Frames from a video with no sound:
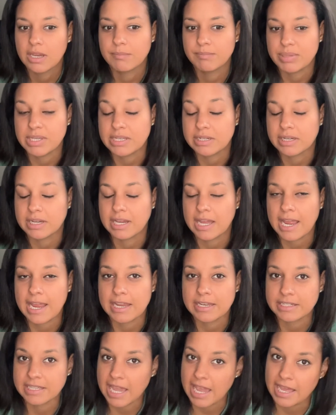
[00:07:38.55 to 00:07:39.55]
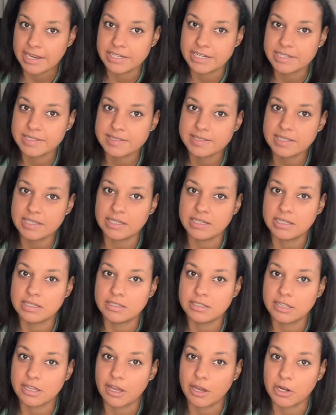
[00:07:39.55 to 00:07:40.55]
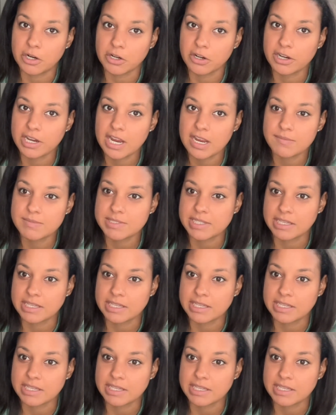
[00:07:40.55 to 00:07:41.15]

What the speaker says: Peeta and Katniss in the Hunger Games,